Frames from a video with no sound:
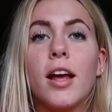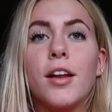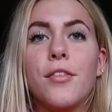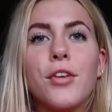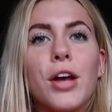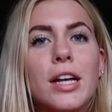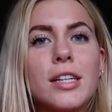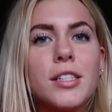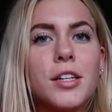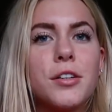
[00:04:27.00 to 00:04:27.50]
and
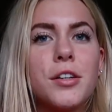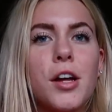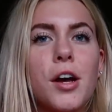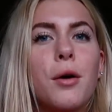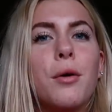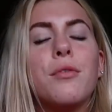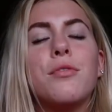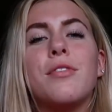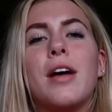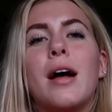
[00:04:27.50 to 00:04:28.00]
if you guys don't
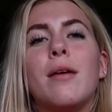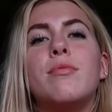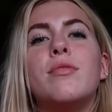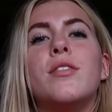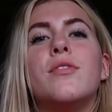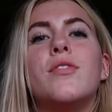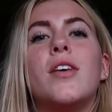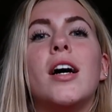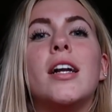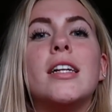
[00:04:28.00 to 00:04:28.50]
know,
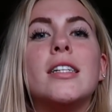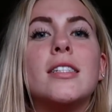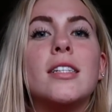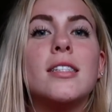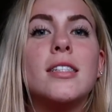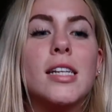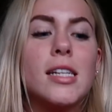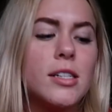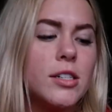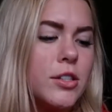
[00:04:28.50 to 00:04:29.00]
FabFitFun is a
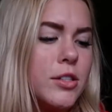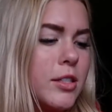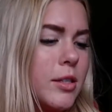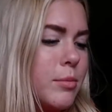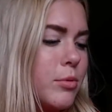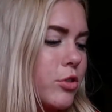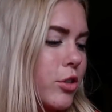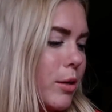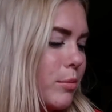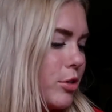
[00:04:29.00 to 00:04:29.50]
seasonal
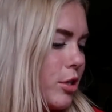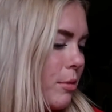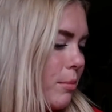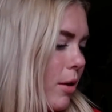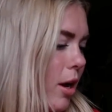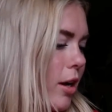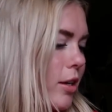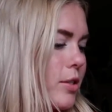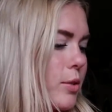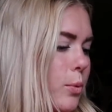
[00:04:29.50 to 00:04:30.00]
subscription
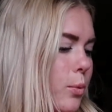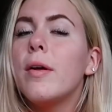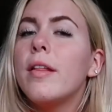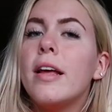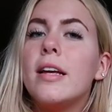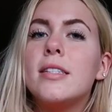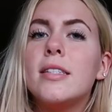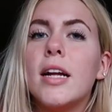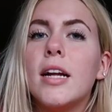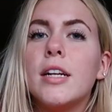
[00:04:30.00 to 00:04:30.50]
box where
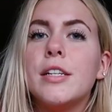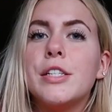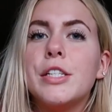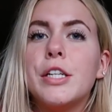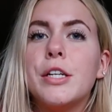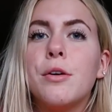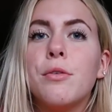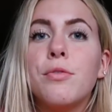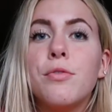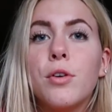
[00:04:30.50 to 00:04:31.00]
they send
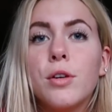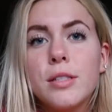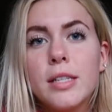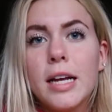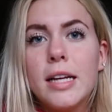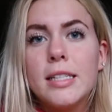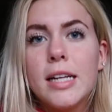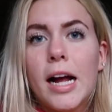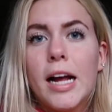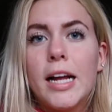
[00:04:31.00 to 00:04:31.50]
you full-size